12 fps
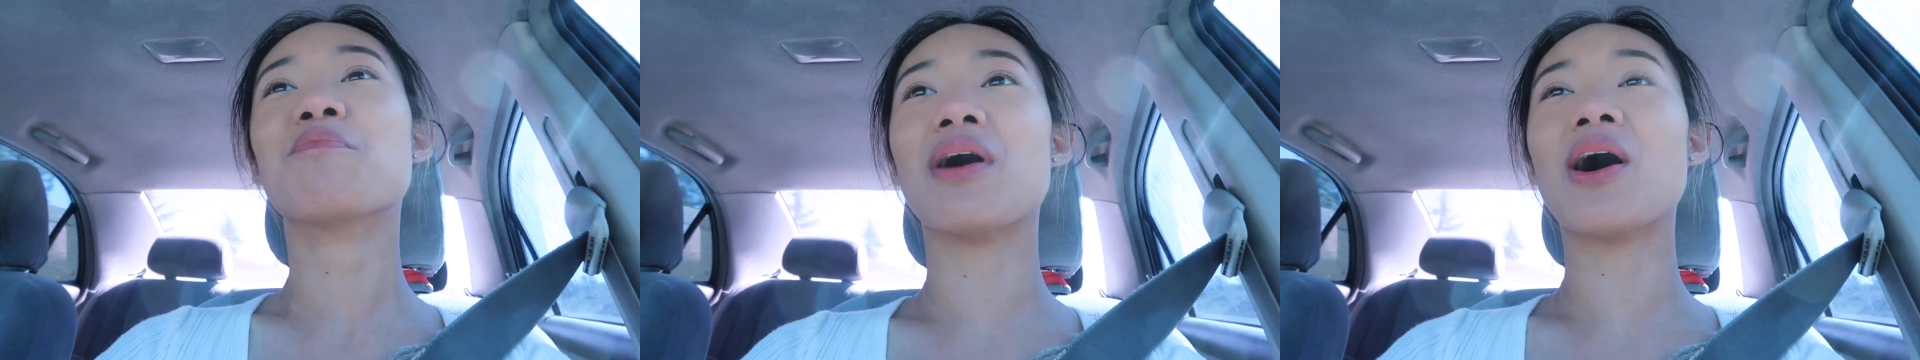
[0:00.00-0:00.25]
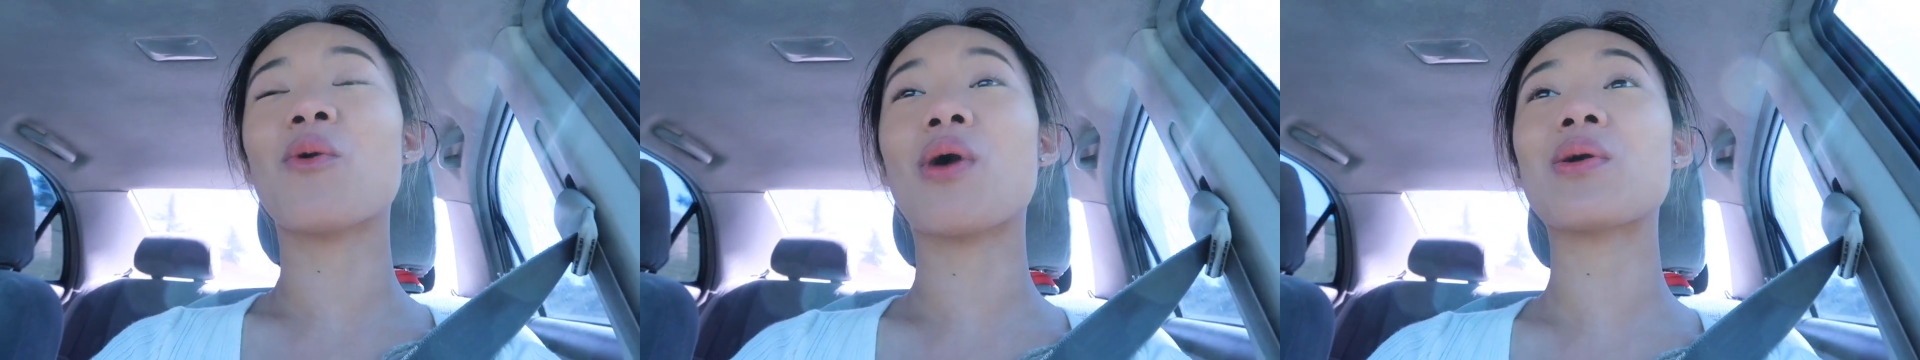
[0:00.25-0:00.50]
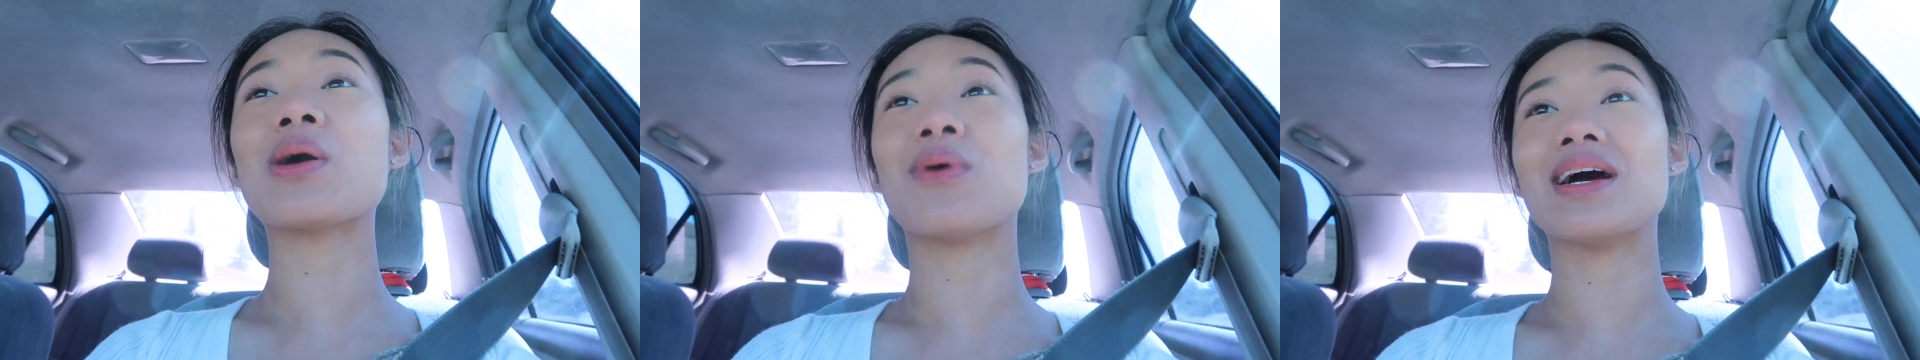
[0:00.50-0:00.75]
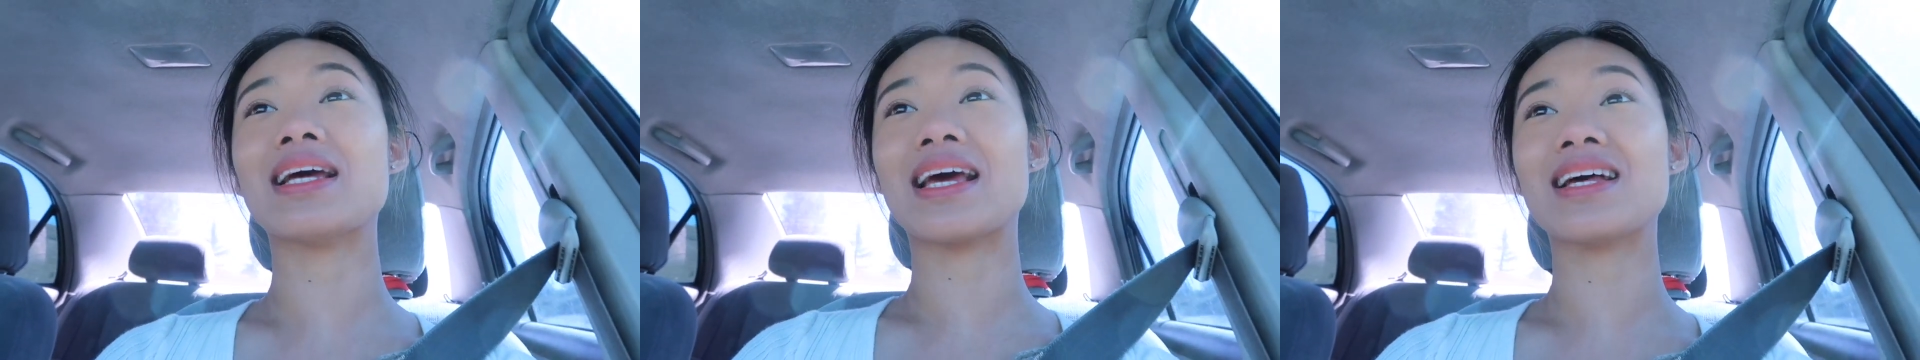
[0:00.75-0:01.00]
but when we
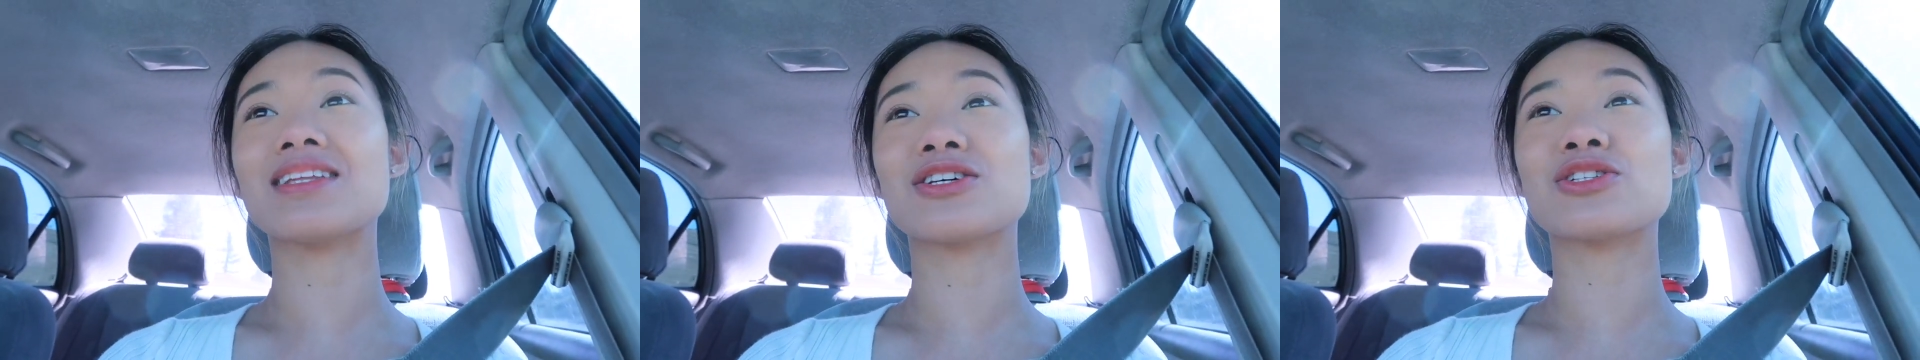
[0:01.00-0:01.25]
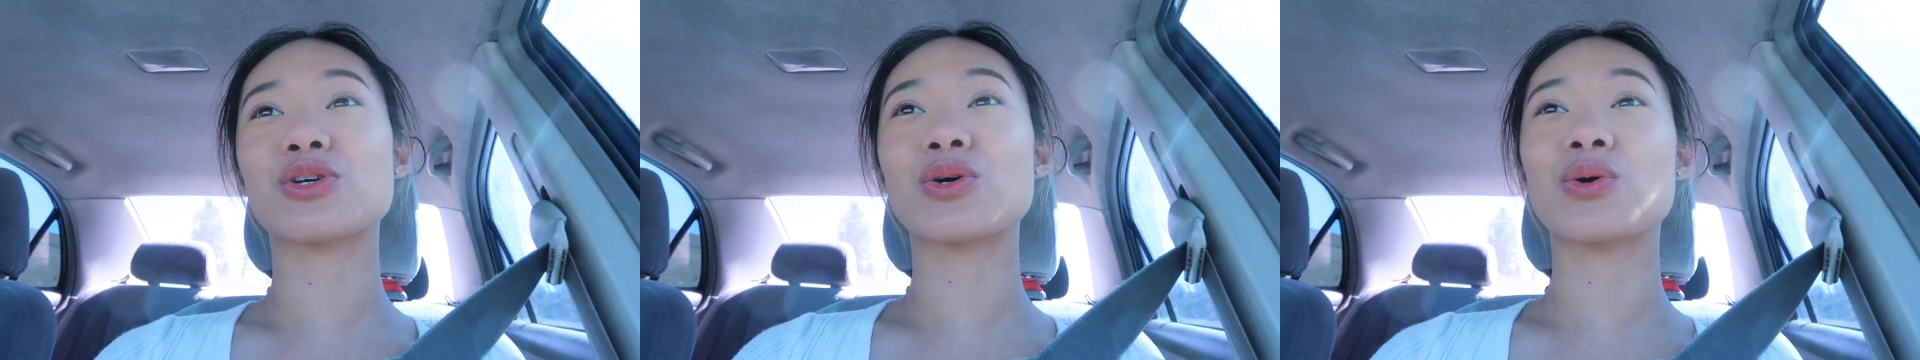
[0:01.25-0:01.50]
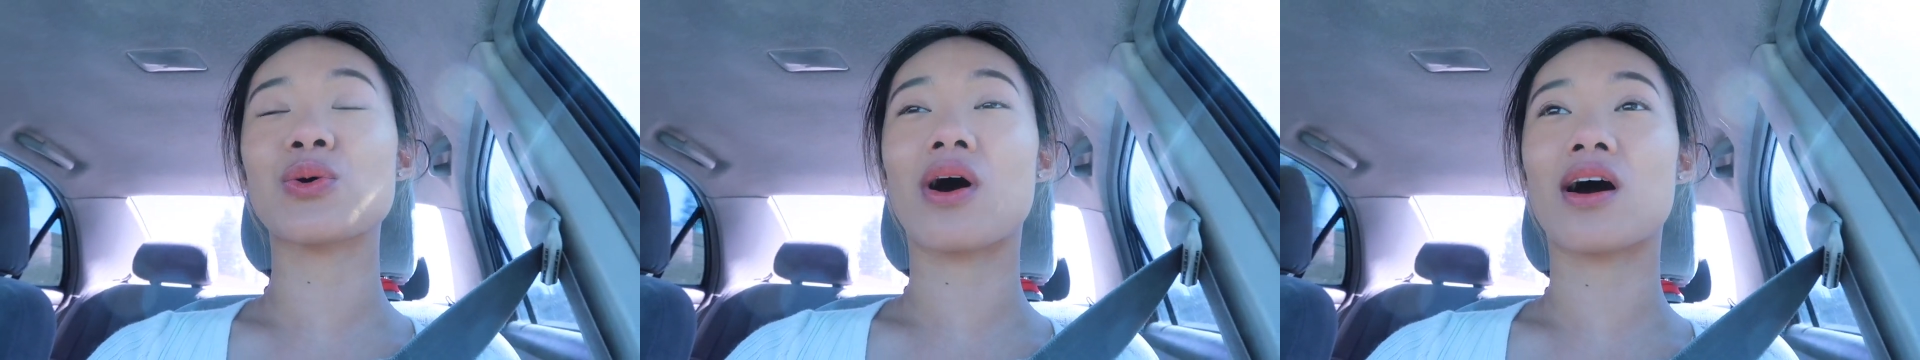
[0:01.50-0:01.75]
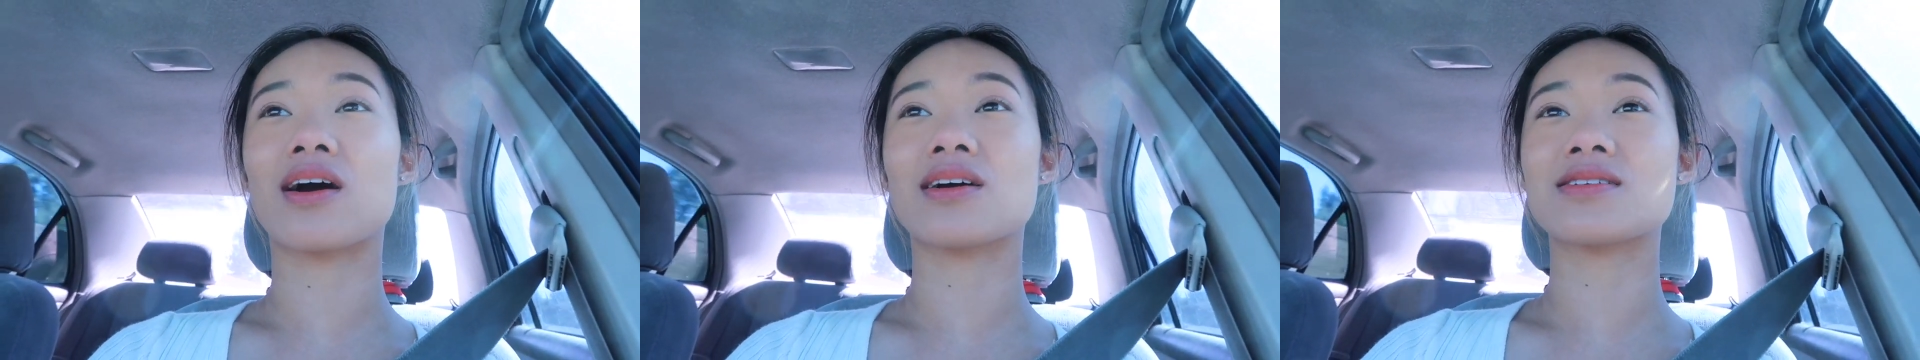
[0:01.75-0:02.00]
went in to do
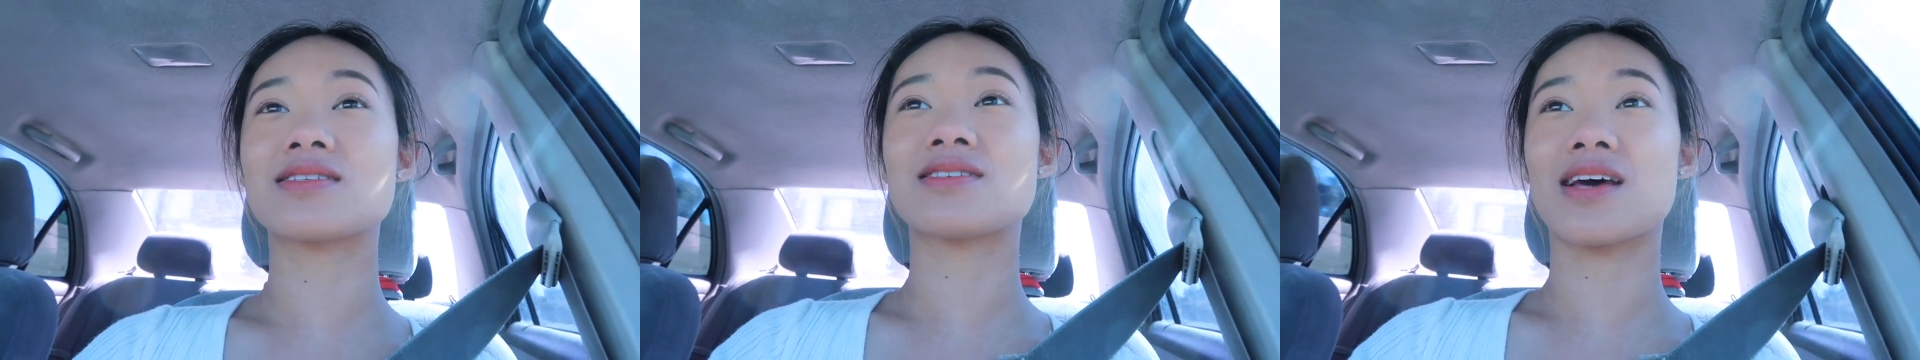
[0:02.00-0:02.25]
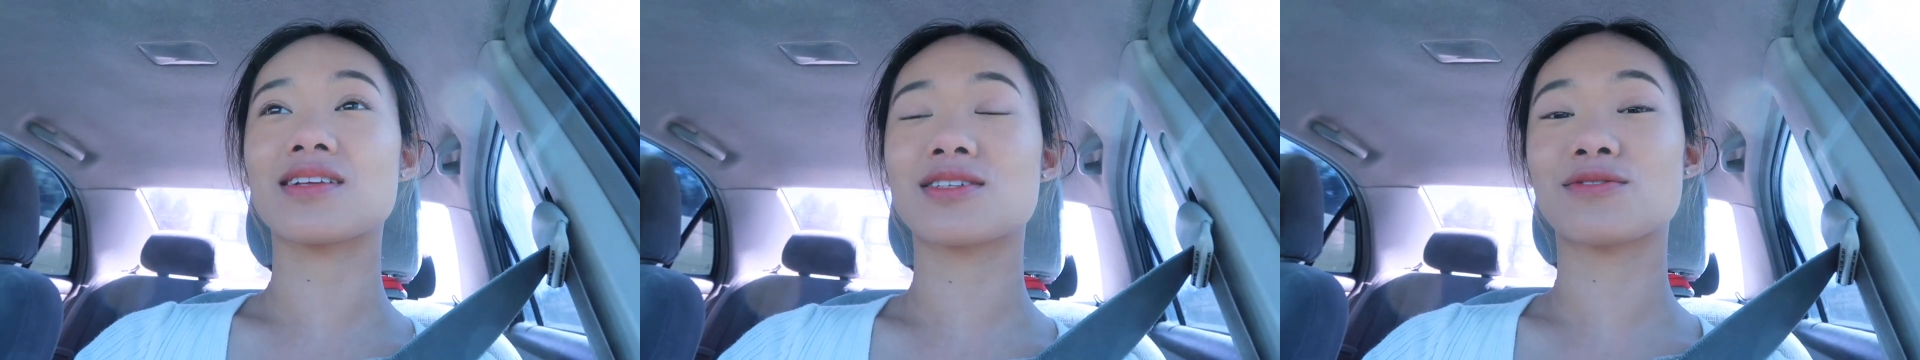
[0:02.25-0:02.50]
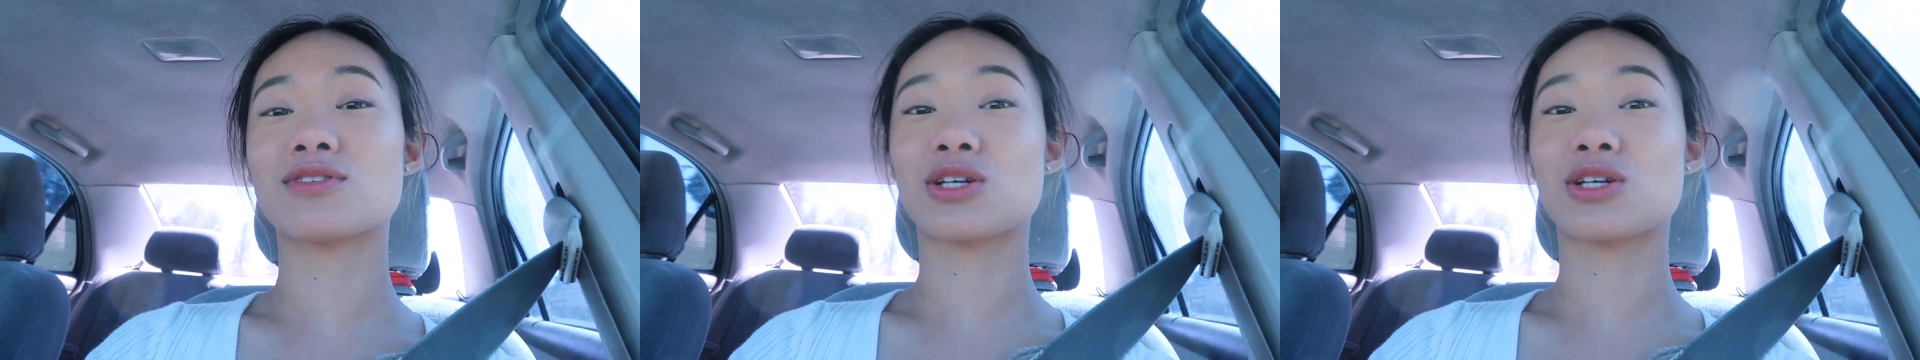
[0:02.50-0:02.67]
our sets of